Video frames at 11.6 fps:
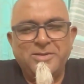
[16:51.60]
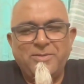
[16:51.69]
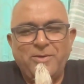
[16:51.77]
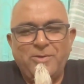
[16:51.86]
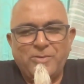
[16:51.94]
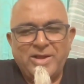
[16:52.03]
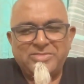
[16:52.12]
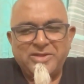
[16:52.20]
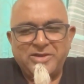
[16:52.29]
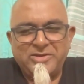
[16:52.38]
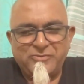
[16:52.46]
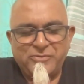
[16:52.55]
all right
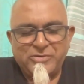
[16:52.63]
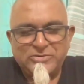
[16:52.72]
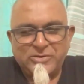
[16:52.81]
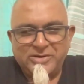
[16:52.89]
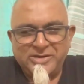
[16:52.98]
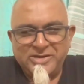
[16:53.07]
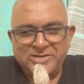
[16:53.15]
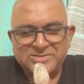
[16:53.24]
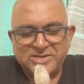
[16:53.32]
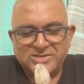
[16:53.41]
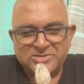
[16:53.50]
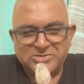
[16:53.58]
thank you for joining
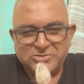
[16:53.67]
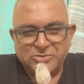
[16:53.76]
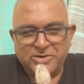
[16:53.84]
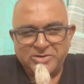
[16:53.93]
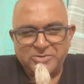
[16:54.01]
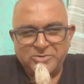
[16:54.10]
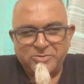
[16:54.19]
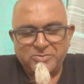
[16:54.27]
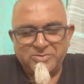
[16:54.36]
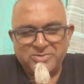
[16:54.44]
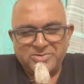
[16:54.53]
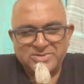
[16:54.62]
such a joy to
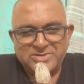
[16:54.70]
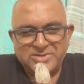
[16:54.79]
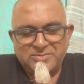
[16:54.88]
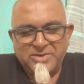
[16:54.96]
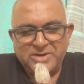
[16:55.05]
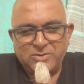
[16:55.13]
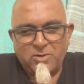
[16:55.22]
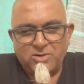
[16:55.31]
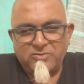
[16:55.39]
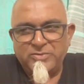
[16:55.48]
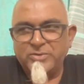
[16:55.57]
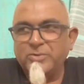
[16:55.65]
meet all
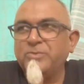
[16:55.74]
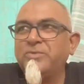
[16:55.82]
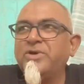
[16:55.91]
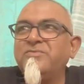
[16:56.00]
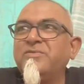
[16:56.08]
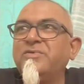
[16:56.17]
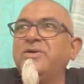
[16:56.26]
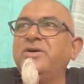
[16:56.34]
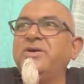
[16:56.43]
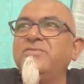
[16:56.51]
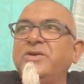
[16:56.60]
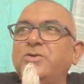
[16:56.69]
of you
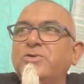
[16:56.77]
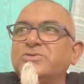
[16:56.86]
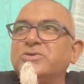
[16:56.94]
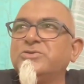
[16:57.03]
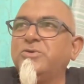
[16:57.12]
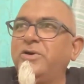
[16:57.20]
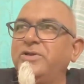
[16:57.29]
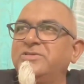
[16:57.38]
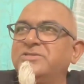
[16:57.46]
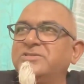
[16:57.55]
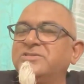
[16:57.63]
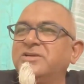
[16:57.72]
ivan also
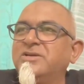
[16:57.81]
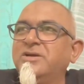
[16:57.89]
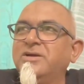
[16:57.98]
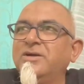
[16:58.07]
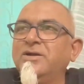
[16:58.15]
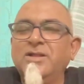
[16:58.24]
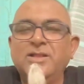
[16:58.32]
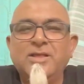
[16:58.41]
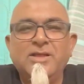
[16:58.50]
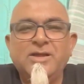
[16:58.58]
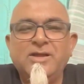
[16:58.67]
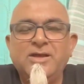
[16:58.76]
joins
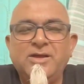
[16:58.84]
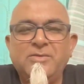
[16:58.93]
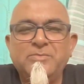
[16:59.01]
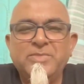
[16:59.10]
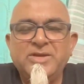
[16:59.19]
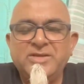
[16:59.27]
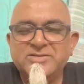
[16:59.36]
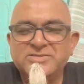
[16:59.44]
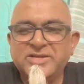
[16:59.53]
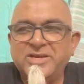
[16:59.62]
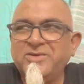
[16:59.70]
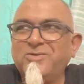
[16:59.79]
uh, me in
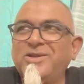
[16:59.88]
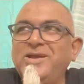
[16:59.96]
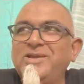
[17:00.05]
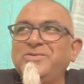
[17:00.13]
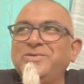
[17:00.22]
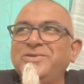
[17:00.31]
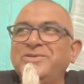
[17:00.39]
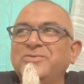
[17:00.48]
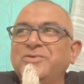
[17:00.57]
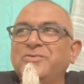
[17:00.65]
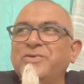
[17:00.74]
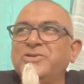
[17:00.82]
saying good night to each
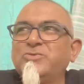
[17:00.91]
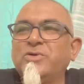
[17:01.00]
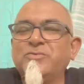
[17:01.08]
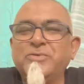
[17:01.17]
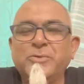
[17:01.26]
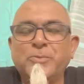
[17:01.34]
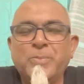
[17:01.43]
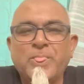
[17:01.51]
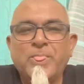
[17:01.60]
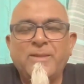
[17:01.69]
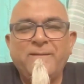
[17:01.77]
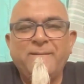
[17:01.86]
one each one of you
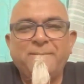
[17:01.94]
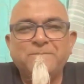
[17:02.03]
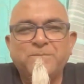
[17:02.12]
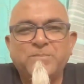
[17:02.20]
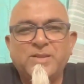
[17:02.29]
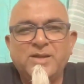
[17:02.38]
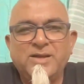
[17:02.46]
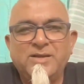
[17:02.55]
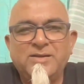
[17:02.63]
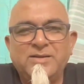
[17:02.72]
and